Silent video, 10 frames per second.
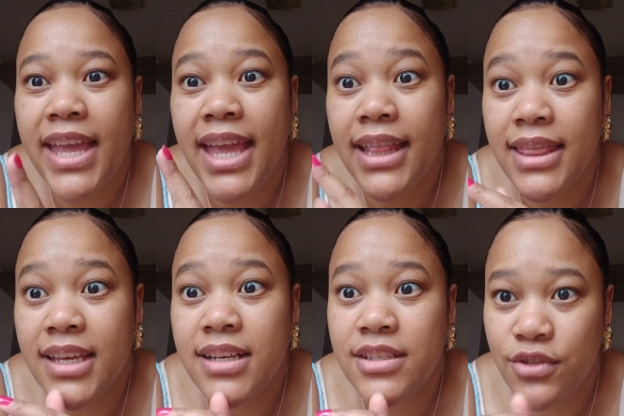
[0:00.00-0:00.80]
at
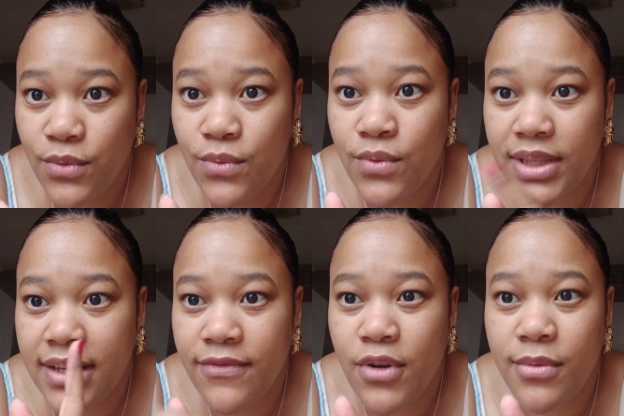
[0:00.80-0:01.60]
the zoo
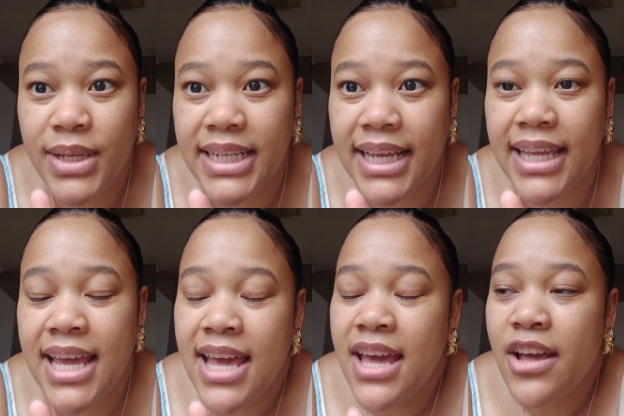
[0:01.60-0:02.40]
the following day.
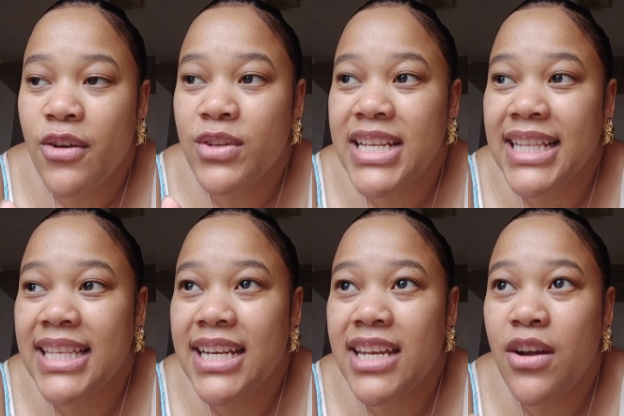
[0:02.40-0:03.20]
Because I
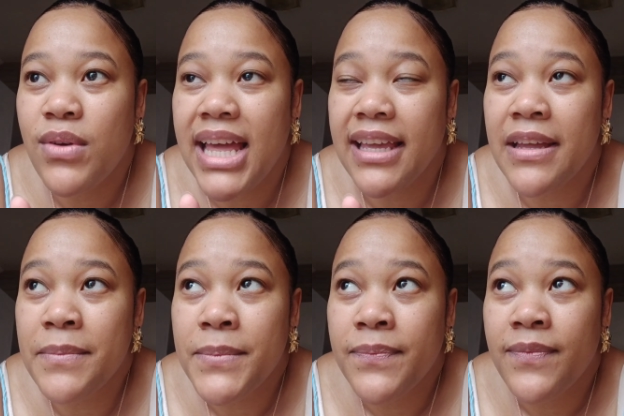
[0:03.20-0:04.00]
didn't know like
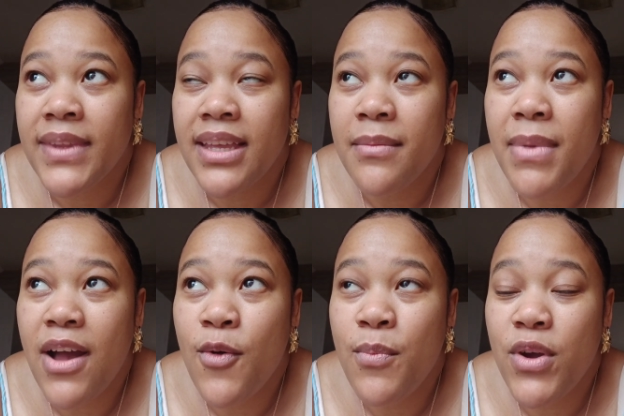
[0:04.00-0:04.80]
my
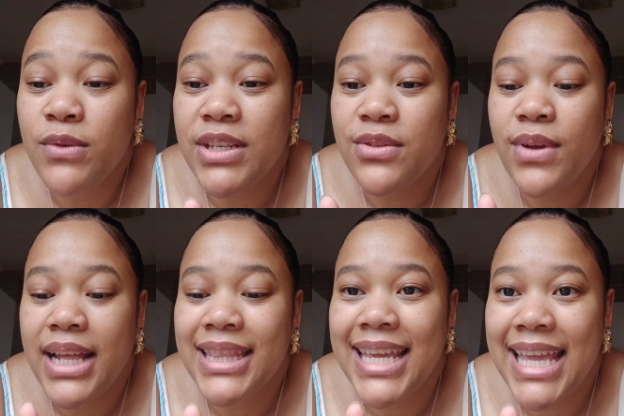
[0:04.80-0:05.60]
whole point was to
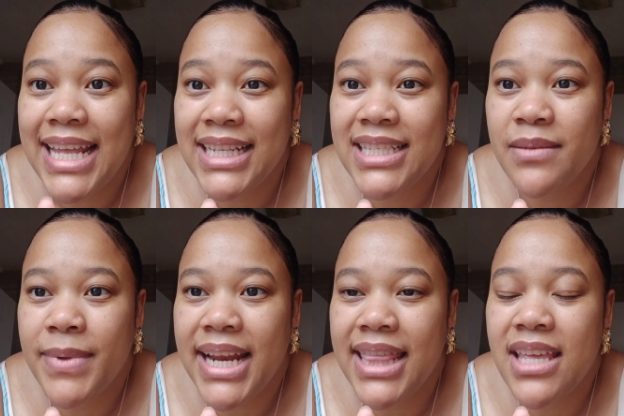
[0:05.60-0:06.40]
cut the ends.
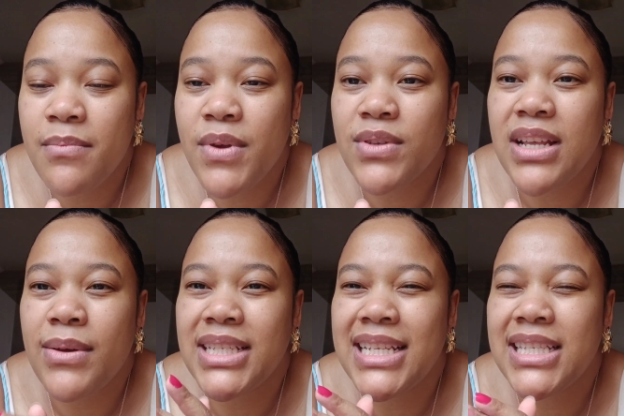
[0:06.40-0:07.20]
But I think because I
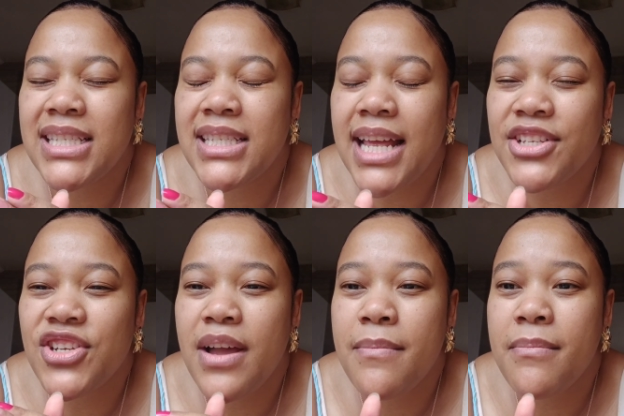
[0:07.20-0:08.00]
was in such
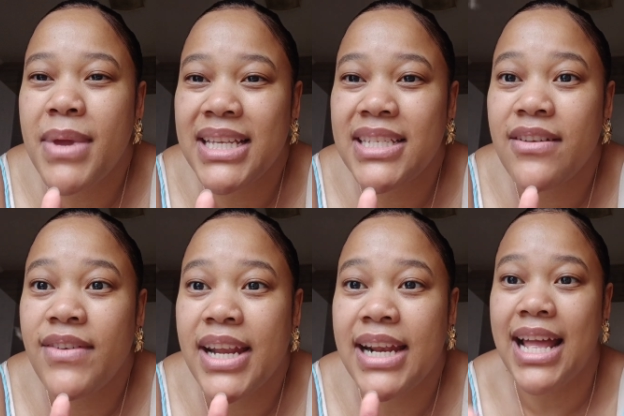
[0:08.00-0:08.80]
a massive
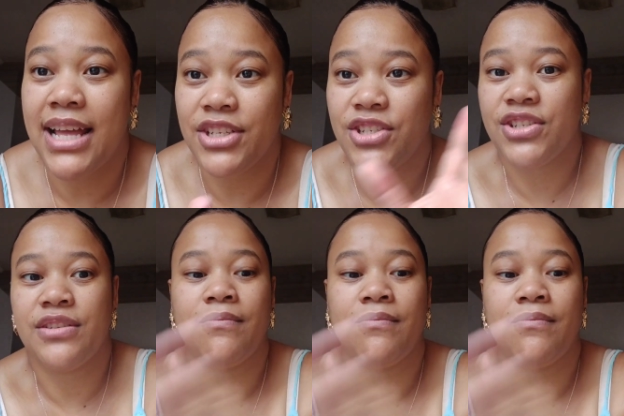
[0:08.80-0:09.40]
rush.